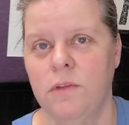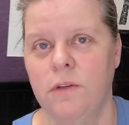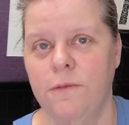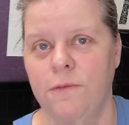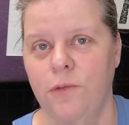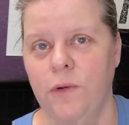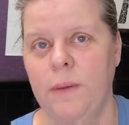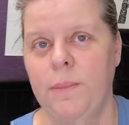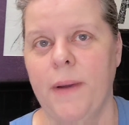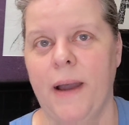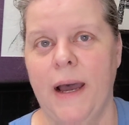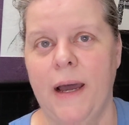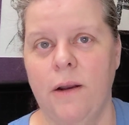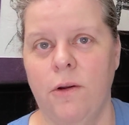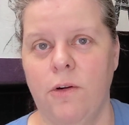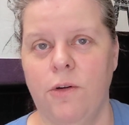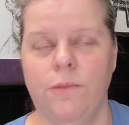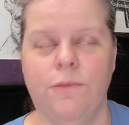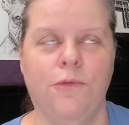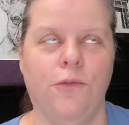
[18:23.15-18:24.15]
free
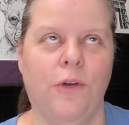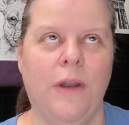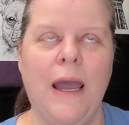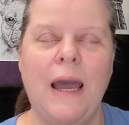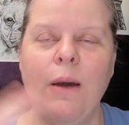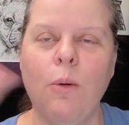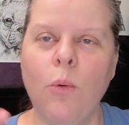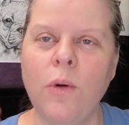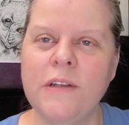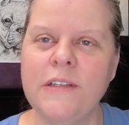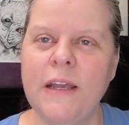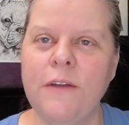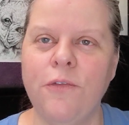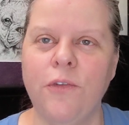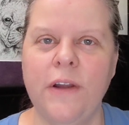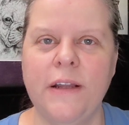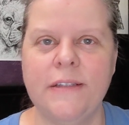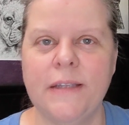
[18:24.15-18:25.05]
I want to say free.